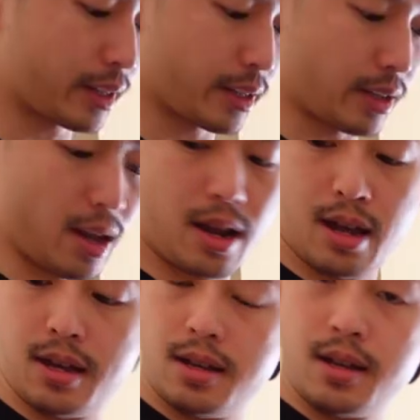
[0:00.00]
Like I said,
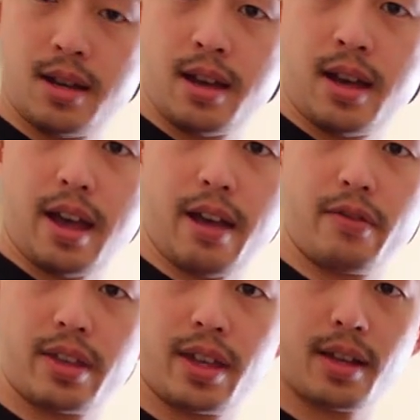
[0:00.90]

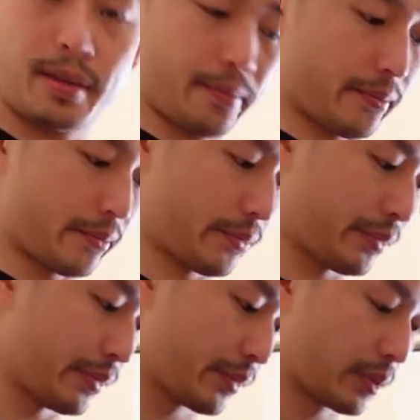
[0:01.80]
everything
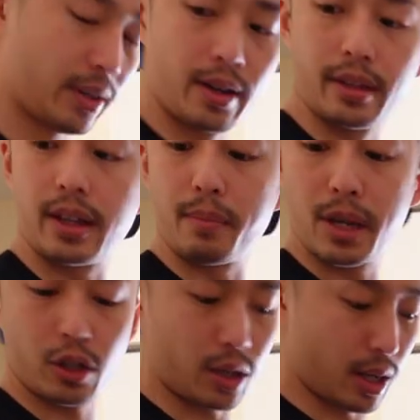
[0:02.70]
that I'm
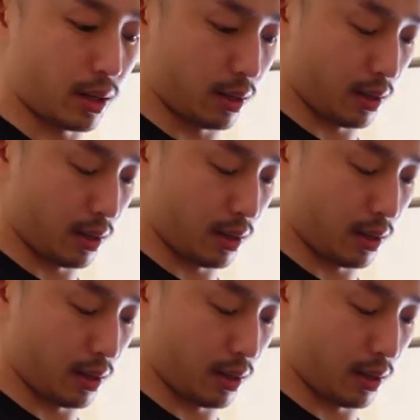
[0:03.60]
mentioning